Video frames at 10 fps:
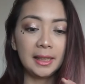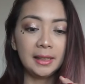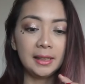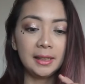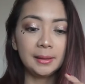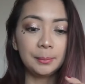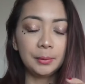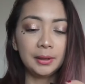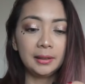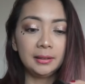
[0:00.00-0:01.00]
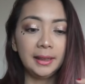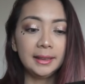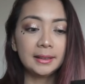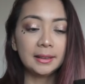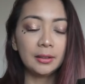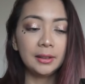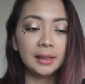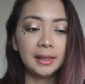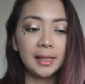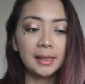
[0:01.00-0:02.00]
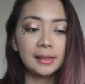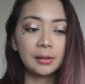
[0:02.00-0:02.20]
I didn't put a lace on it yet,